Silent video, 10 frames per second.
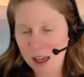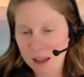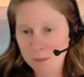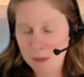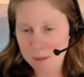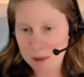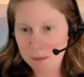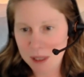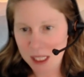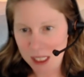maybe
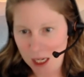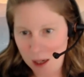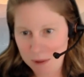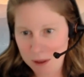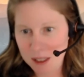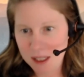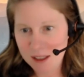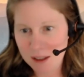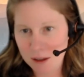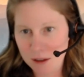being an
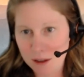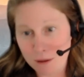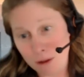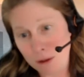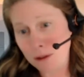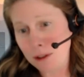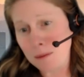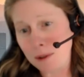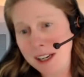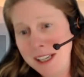optimist, the future is
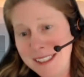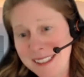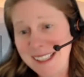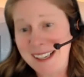bright.